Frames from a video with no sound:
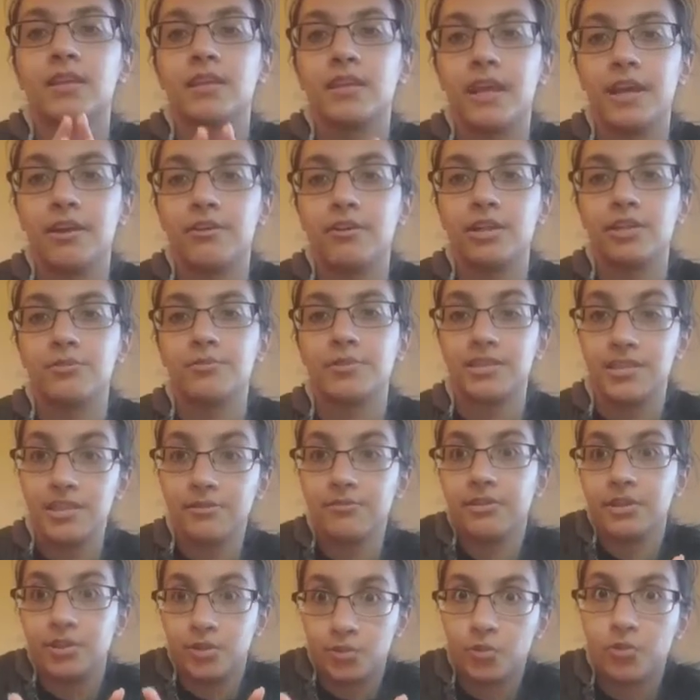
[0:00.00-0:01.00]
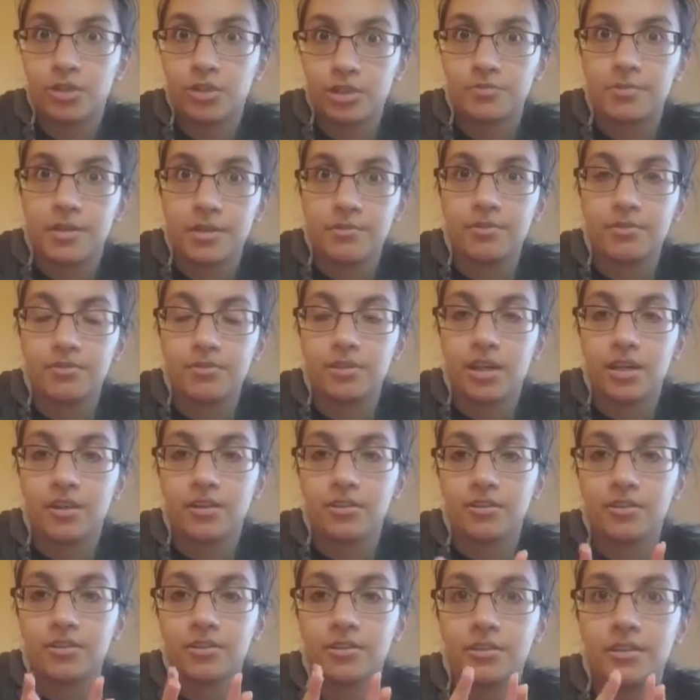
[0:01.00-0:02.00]
Catering specifically towards people of
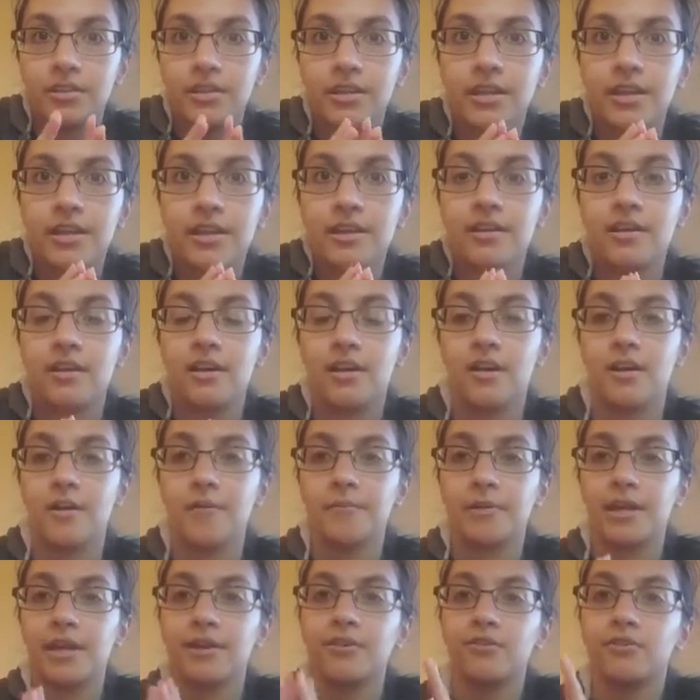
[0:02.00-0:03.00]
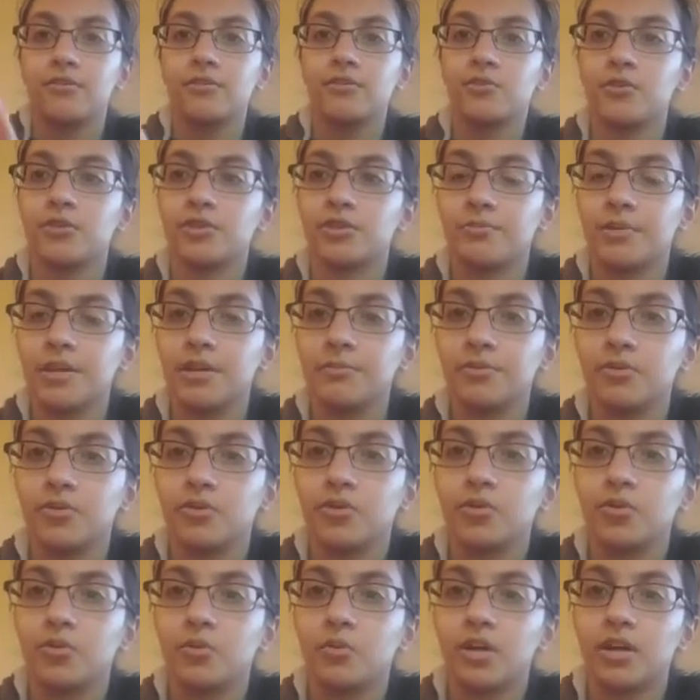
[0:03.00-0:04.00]
color. Catering towards people
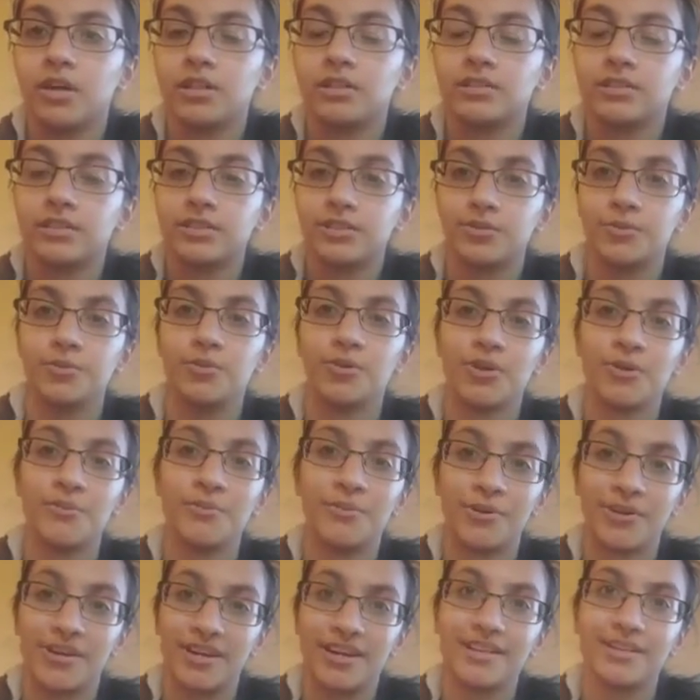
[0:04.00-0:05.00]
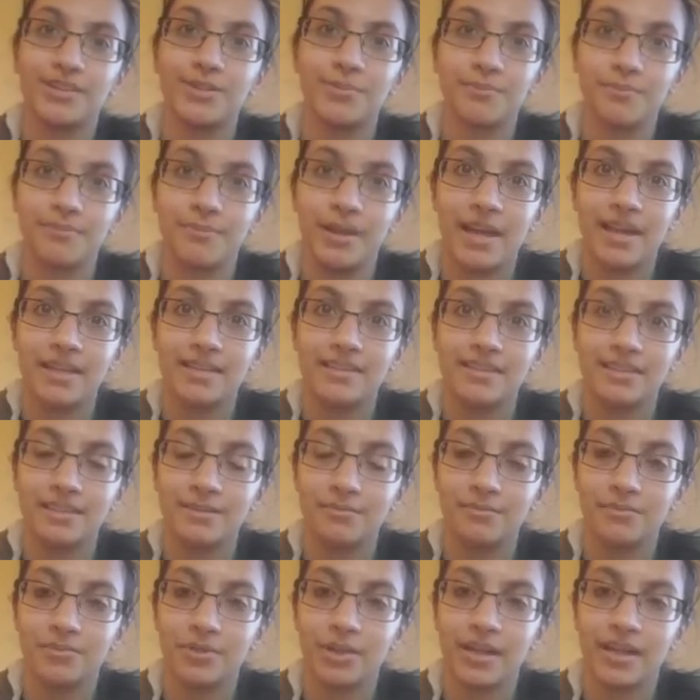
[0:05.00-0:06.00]
who want to support more
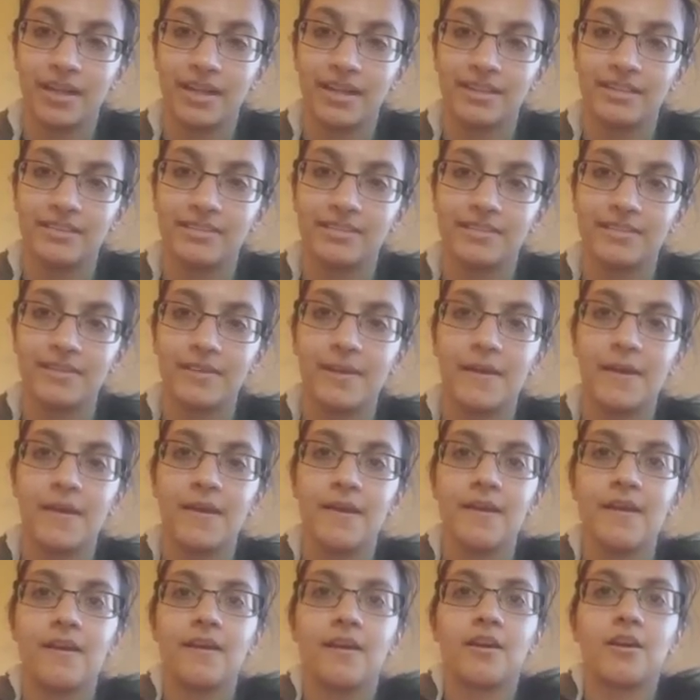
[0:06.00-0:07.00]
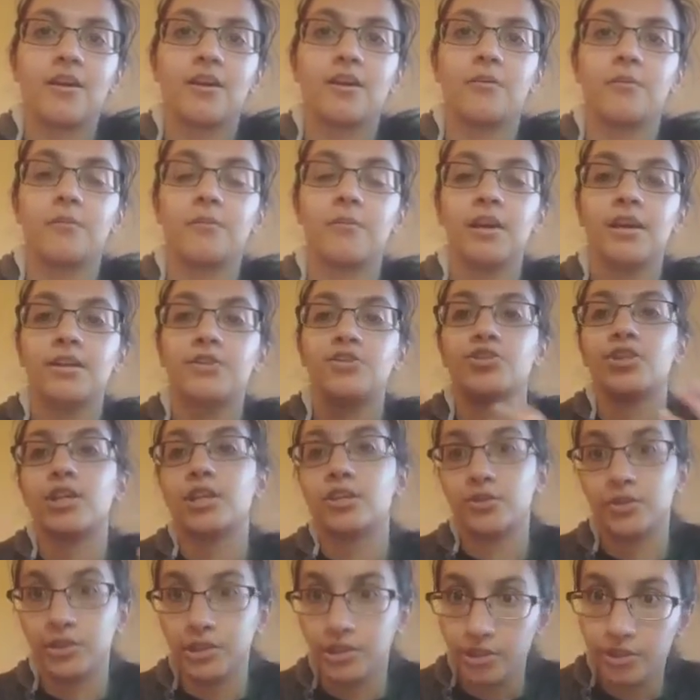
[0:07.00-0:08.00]
independent brands.
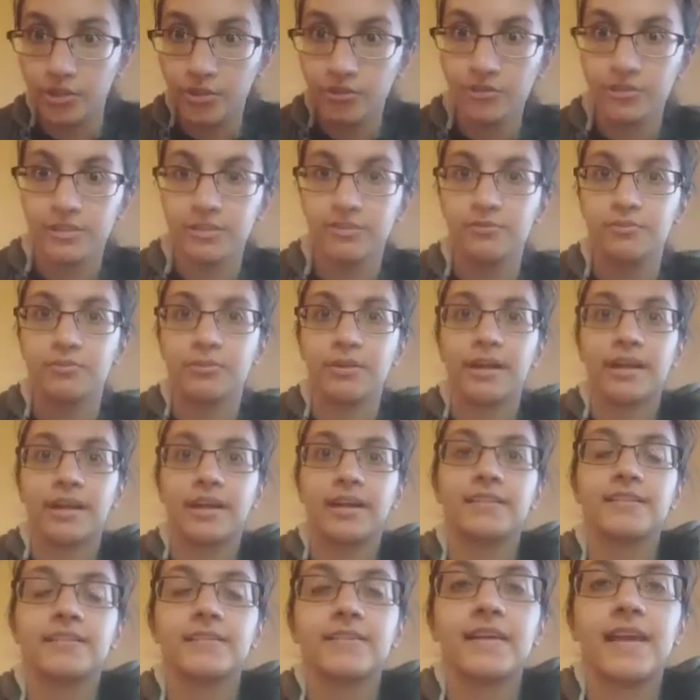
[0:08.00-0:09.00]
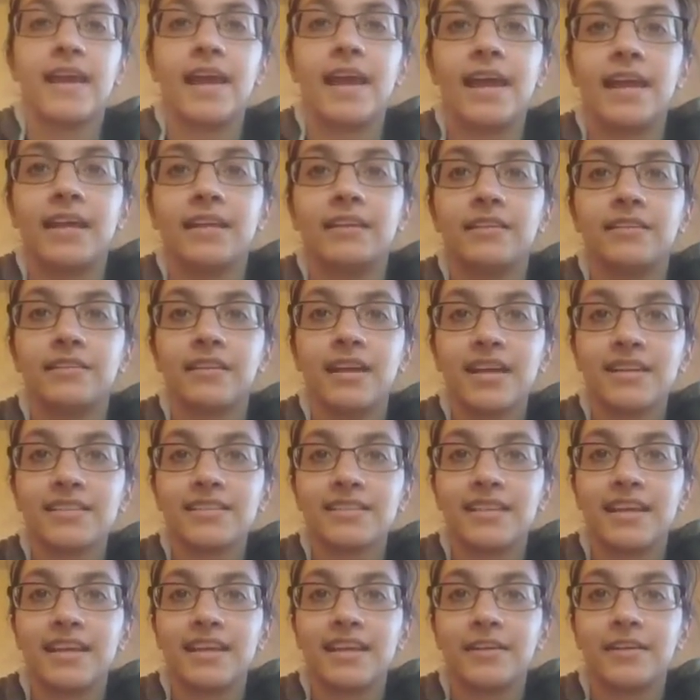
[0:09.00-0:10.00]
Gender-inclusive brands. And the last
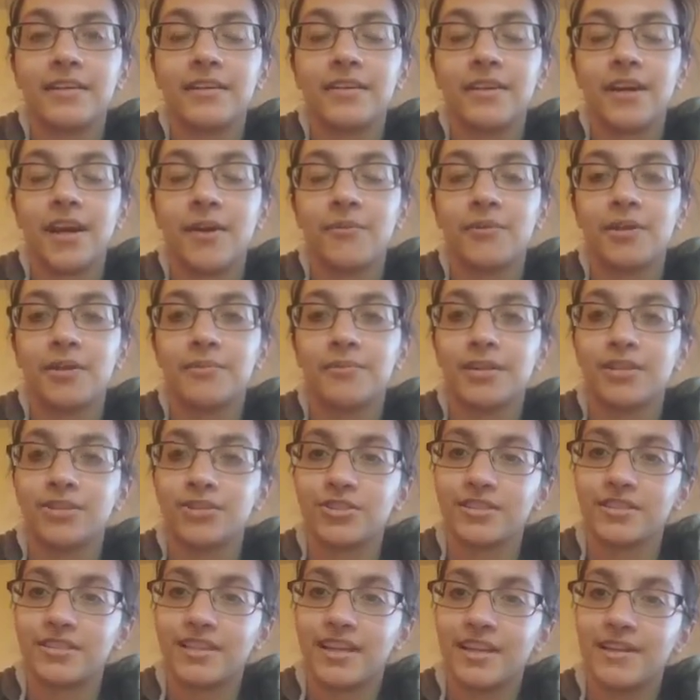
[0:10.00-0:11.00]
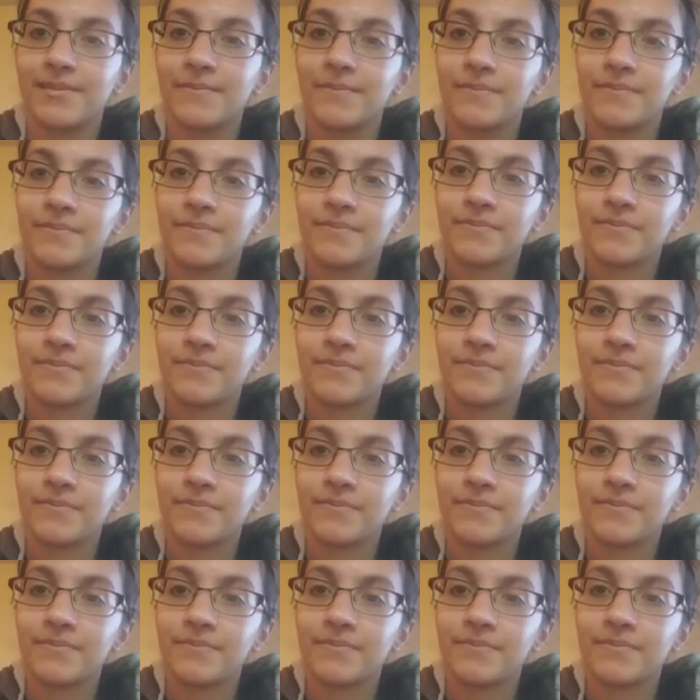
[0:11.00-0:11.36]
thing I want to mention is that